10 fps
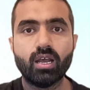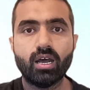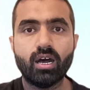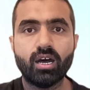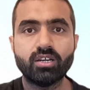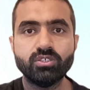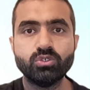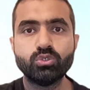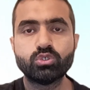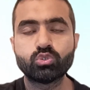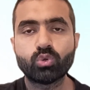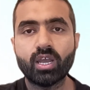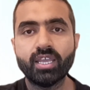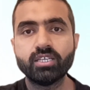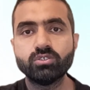Are you
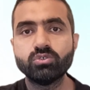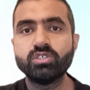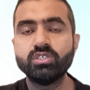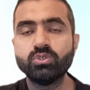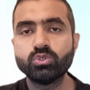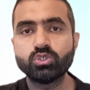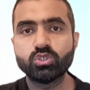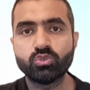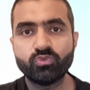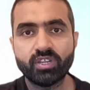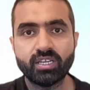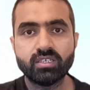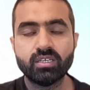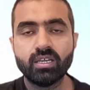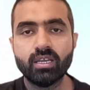trying to reduce your weight?
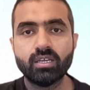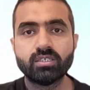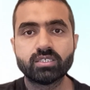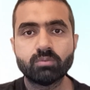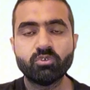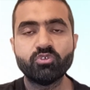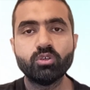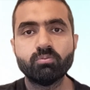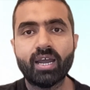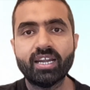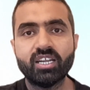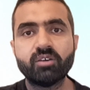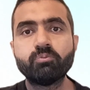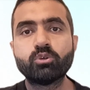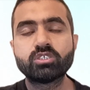Some of you might
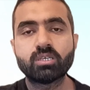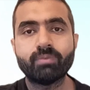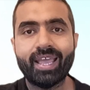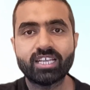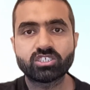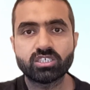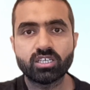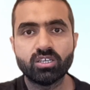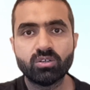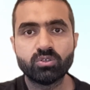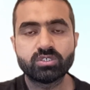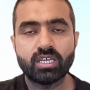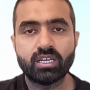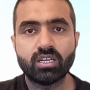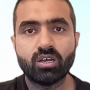have put some extra kilos
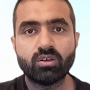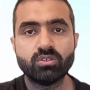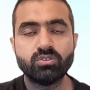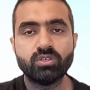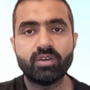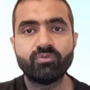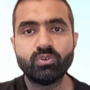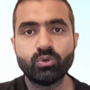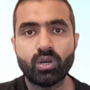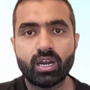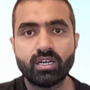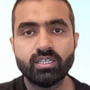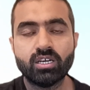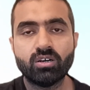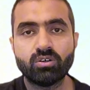and now you have no
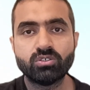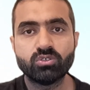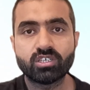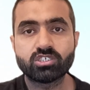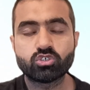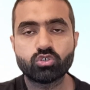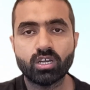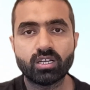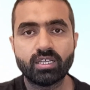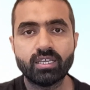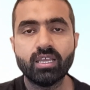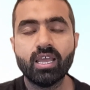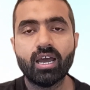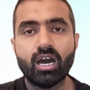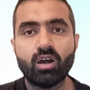idea or you are struggling
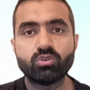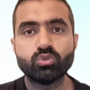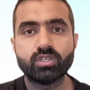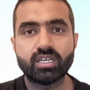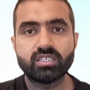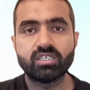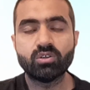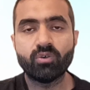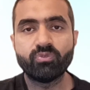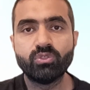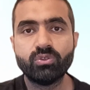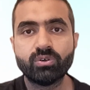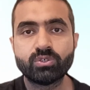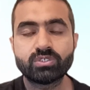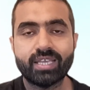how to get rid of
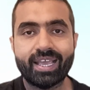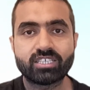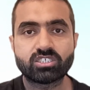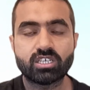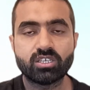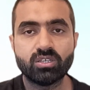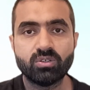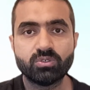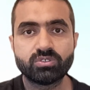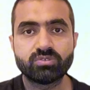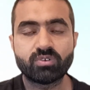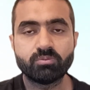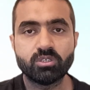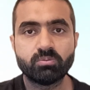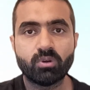those extra kilos from
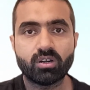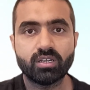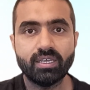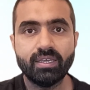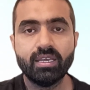your body.